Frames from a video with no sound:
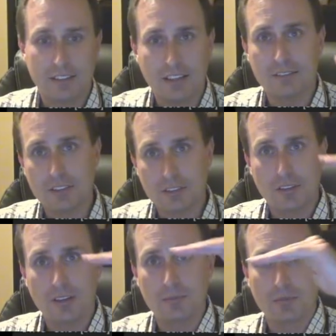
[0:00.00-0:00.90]
kind of
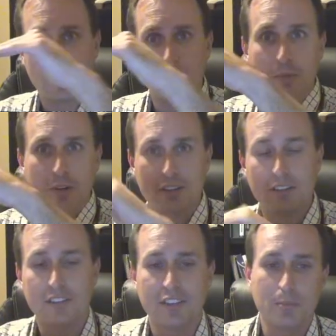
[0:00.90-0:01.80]
just comes right up
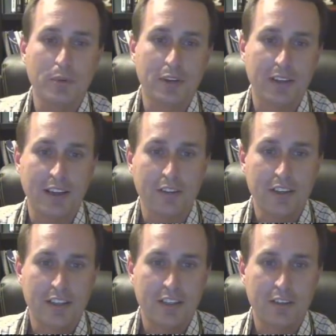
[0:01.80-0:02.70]
onto the set point. Now
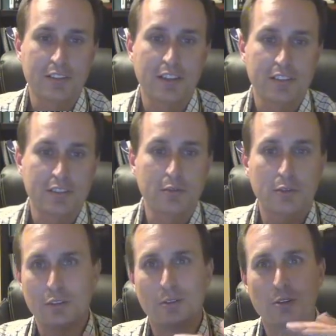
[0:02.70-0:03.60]
here it does do
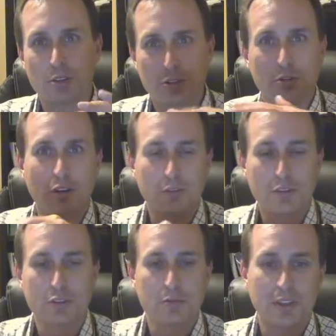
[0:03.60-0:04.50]
a little
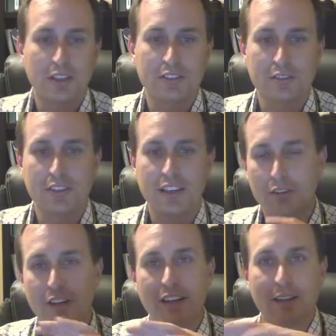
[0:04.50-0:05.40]
overshoot, because there's
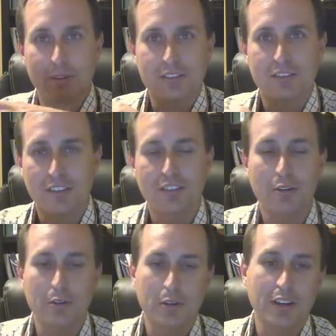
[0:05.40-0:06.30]
aerodynamic stuff
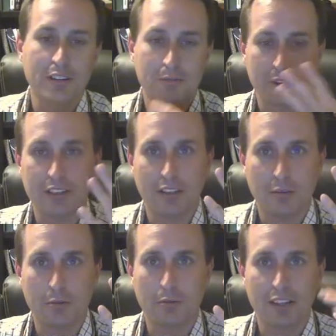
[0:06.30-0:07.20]
going on.
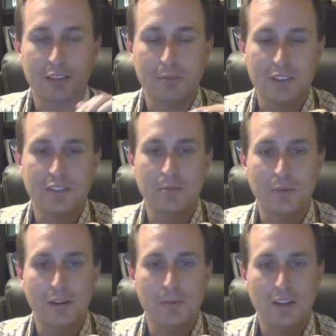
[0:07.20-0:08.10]
You know, right in the midst of the
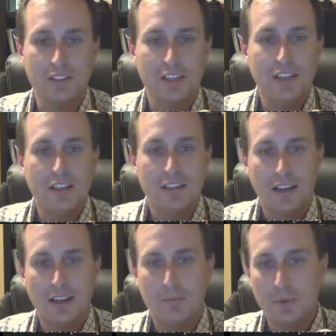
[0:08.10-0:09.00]
prop wash,
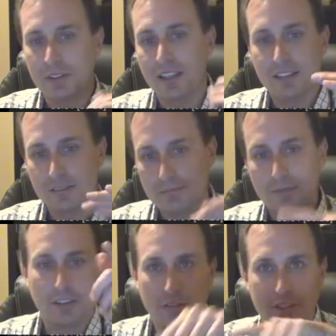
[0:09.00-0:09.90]
um, but then it
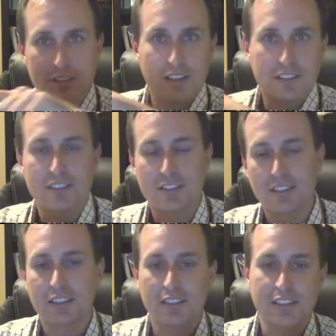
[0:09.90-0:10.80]
you know it does its
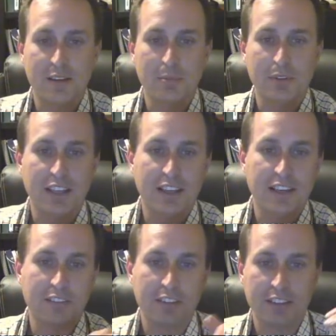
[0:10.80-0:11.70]
thing to dampen that
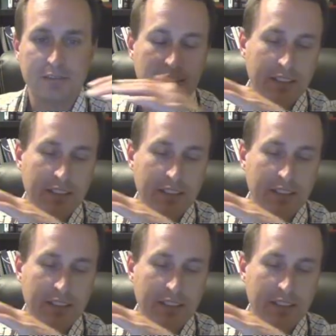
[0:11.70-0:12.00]
out. And